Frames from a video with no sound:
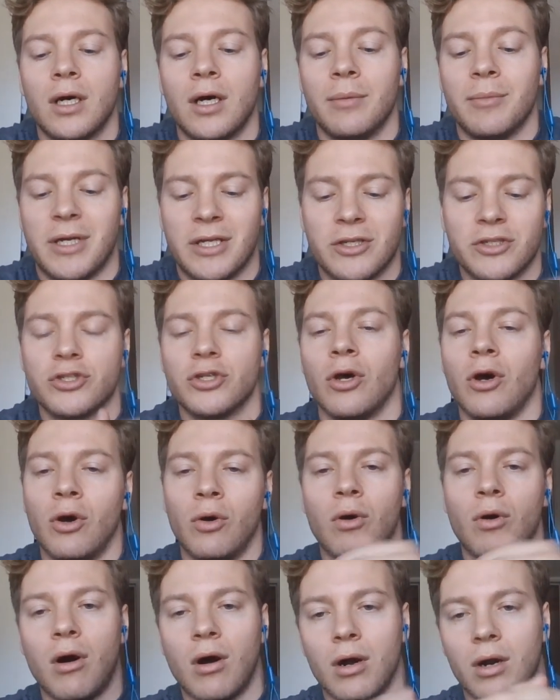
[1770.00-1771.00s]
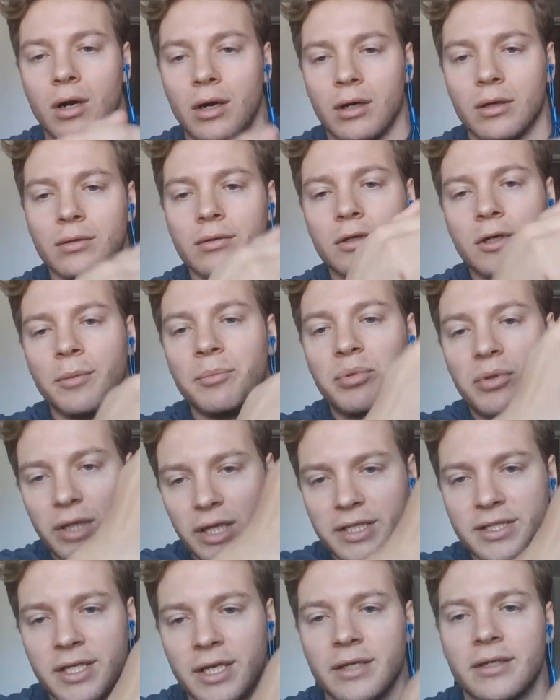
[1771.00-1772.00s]
and so are
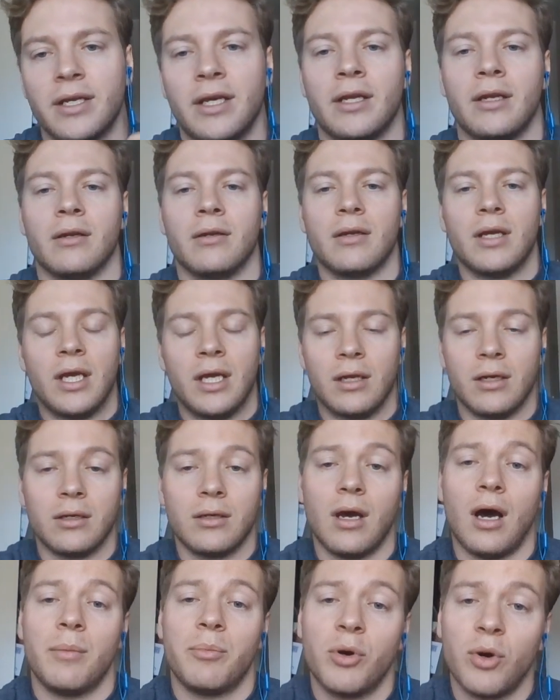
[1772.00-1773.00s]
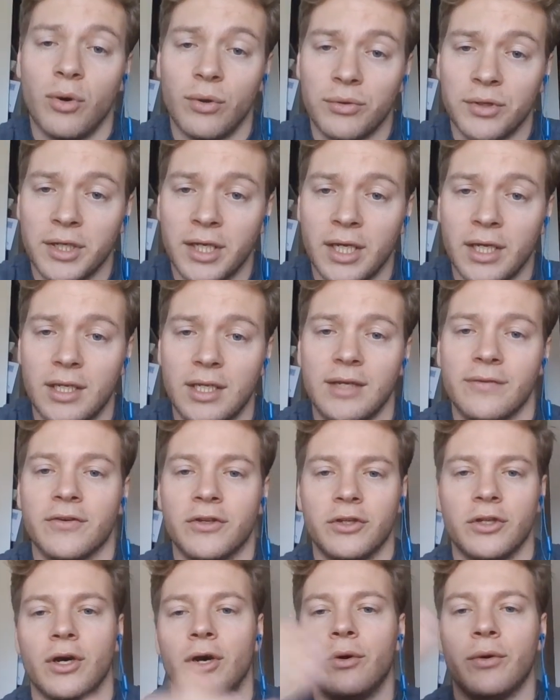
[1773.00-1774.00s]
complicit in upholding it,
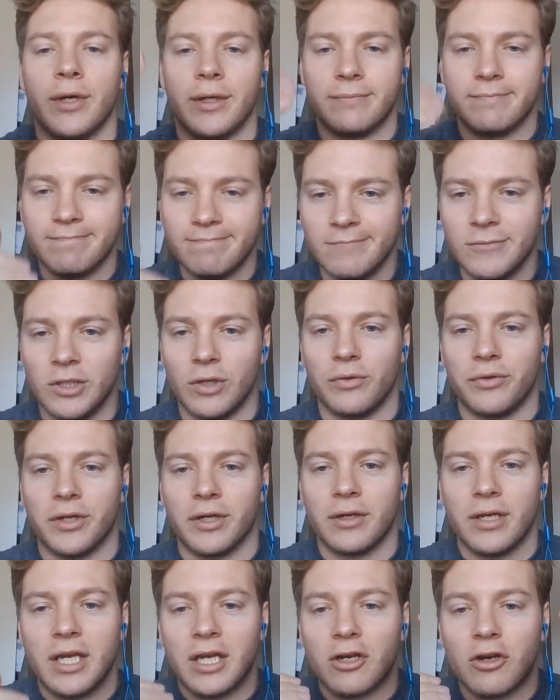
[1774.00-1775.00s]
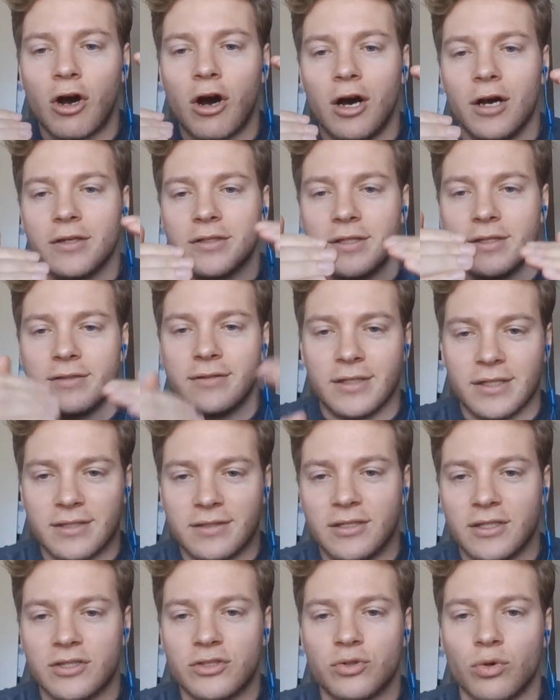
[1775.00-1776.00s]
even though it causes
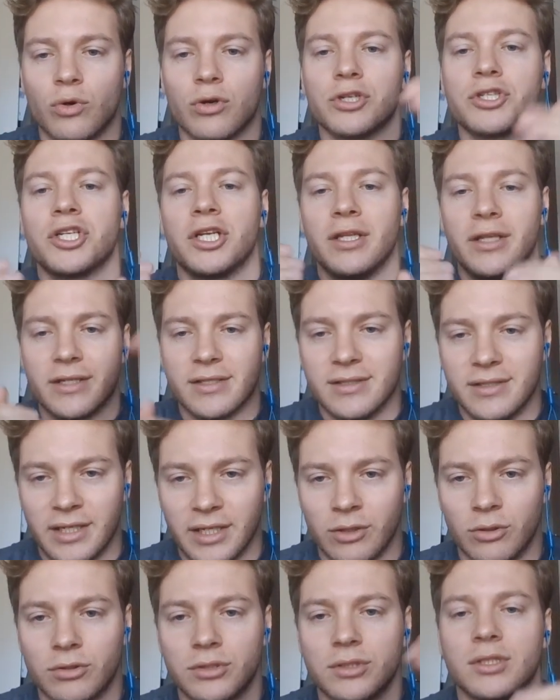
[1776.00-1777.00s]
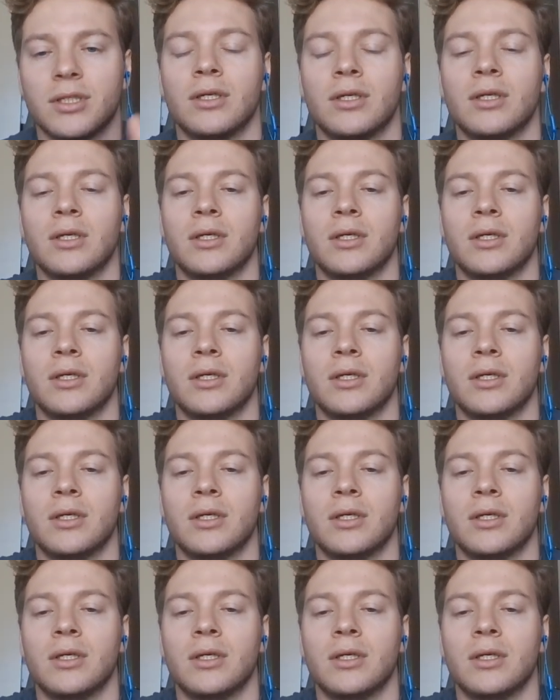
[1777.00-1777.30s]
this distortion, this guilt,